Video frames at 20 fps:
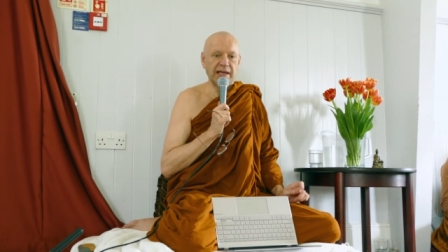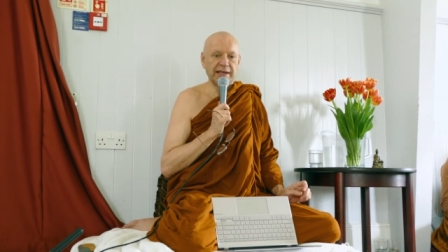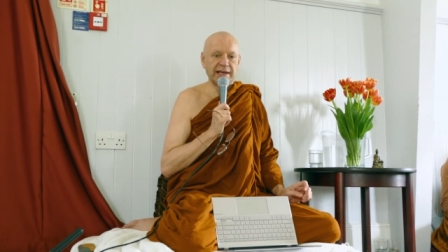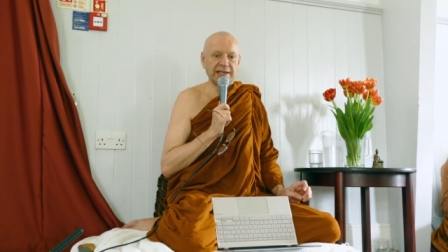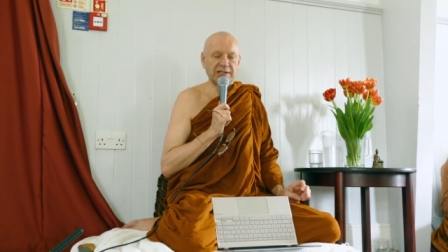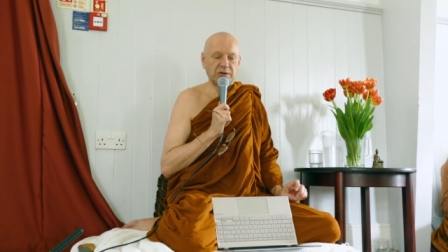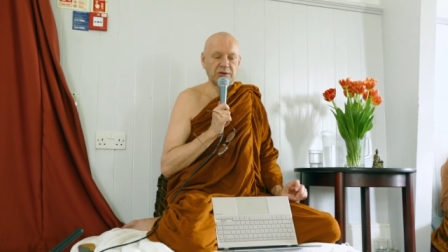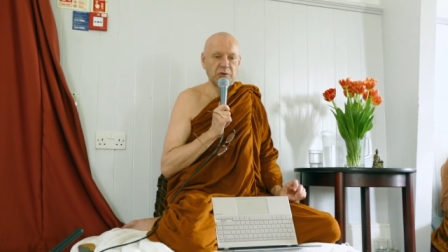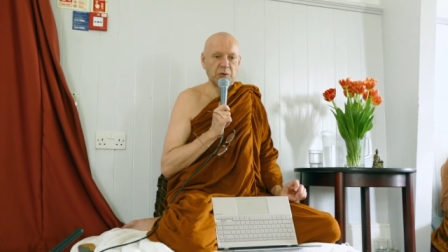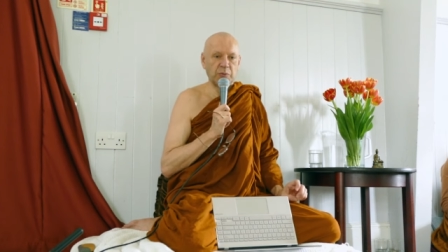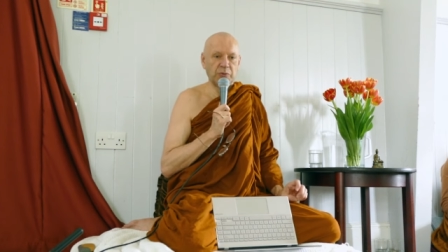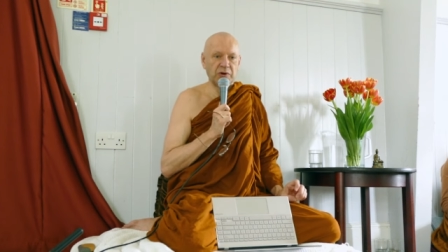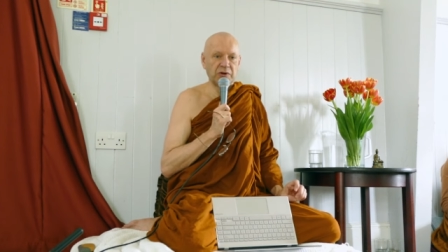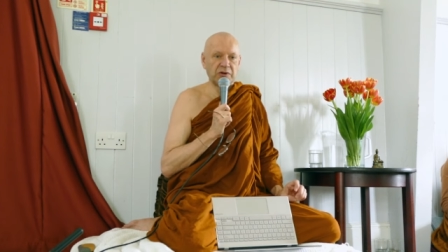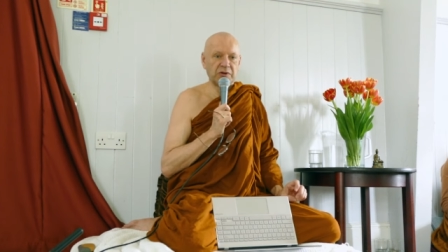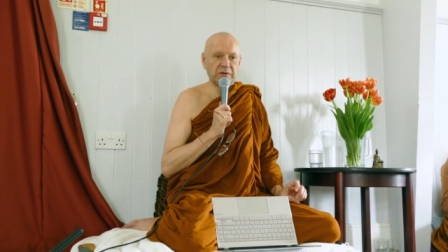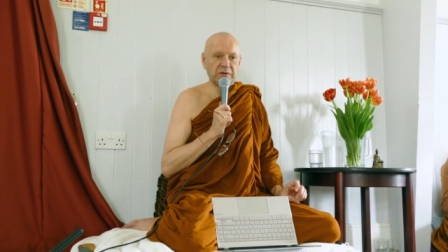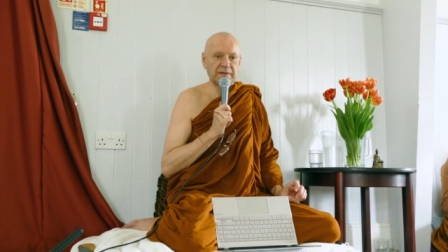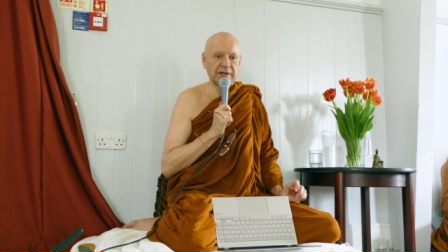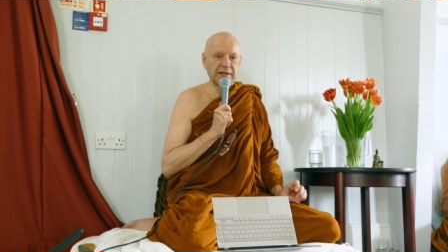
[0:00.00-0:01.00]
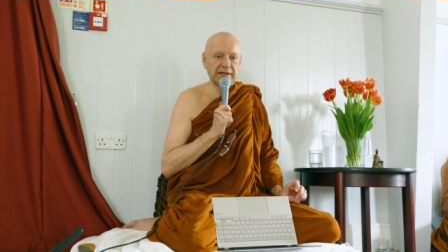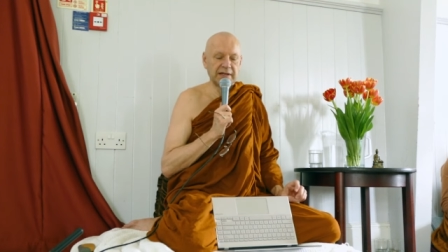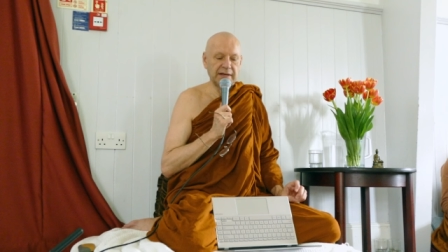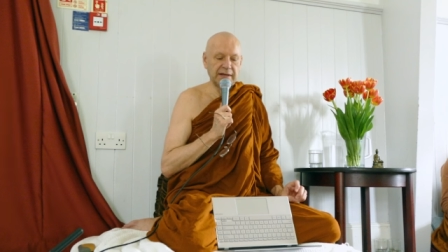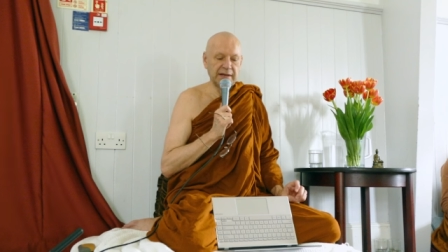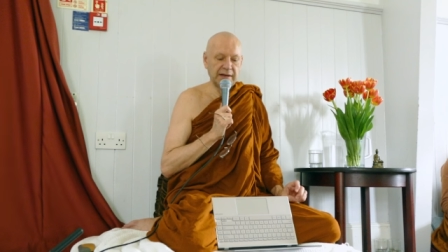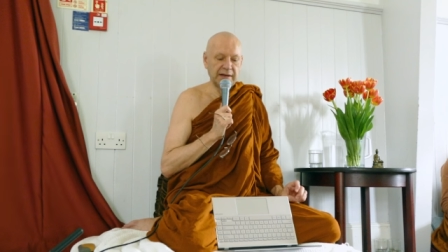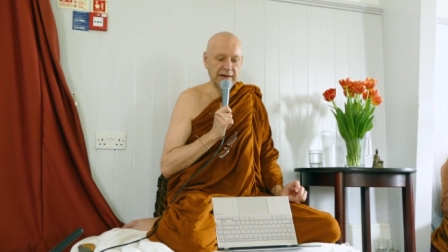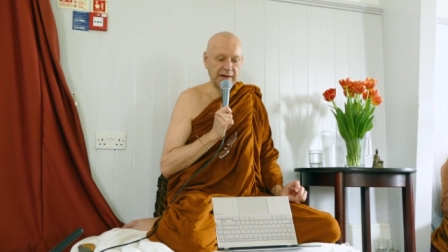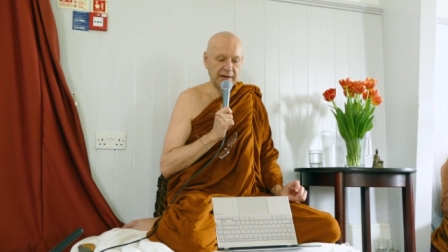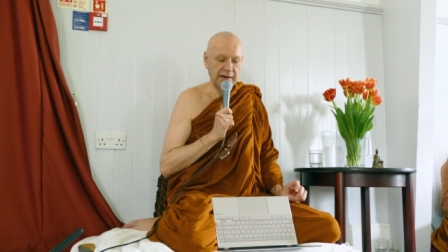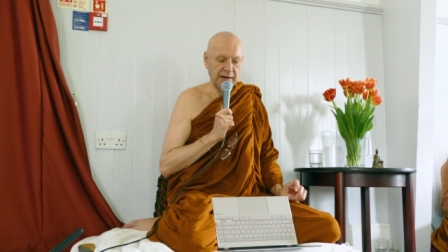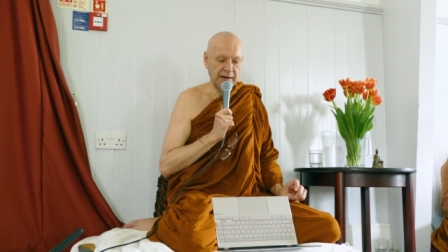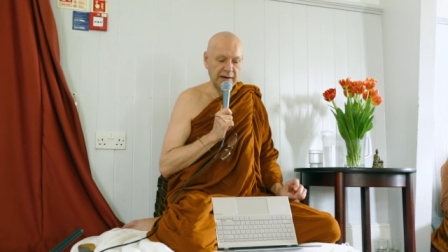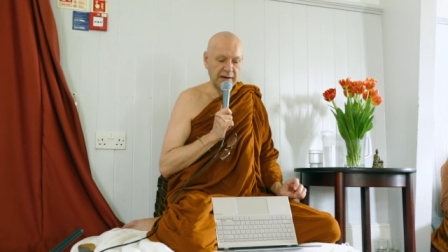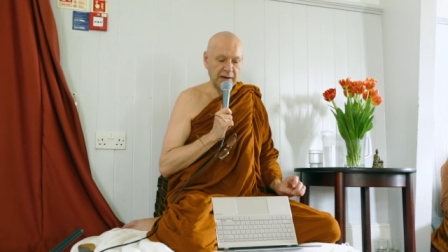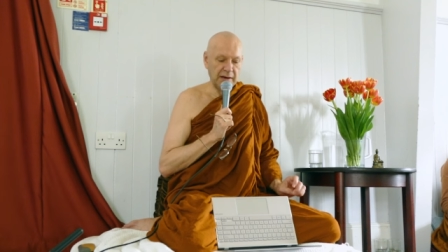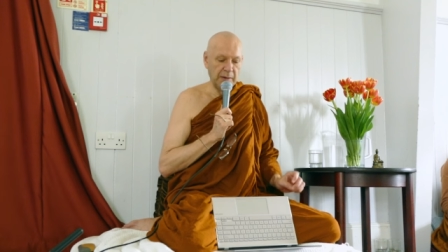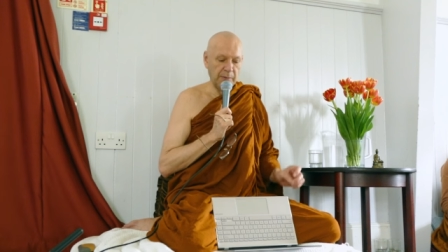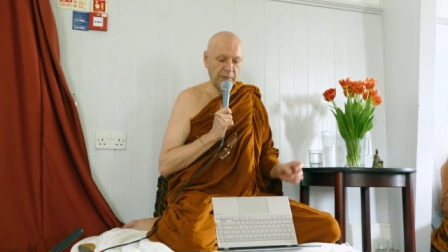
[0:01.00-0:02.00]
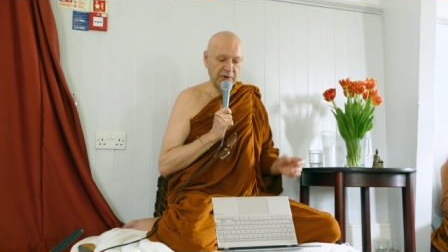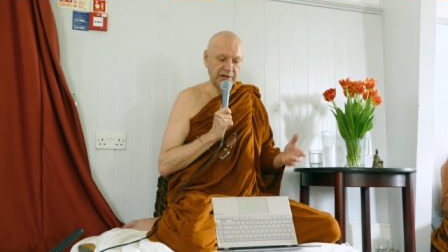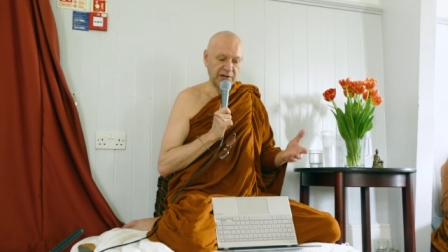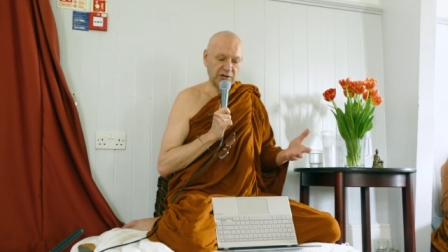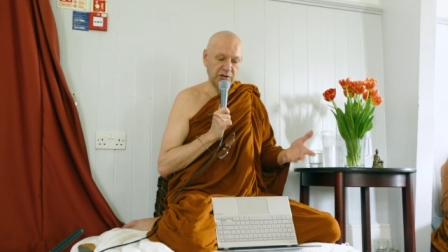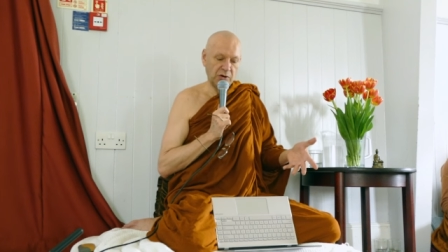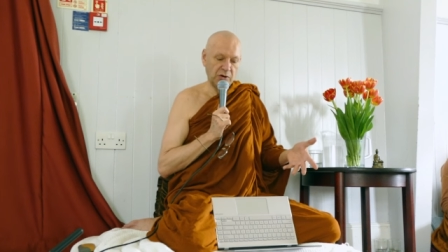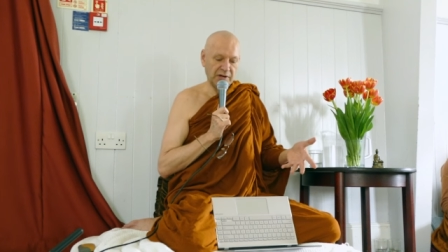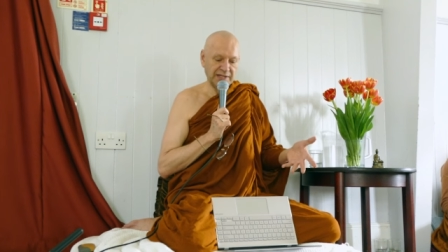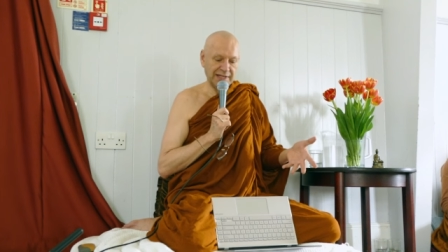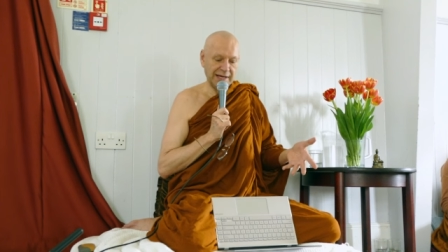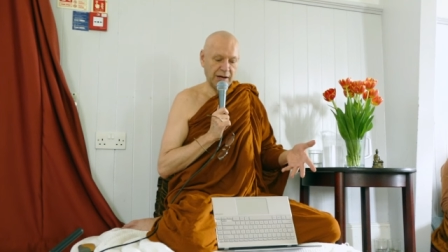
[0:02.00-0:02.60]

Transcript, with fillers: That's the whole point of it. Uh, but it turns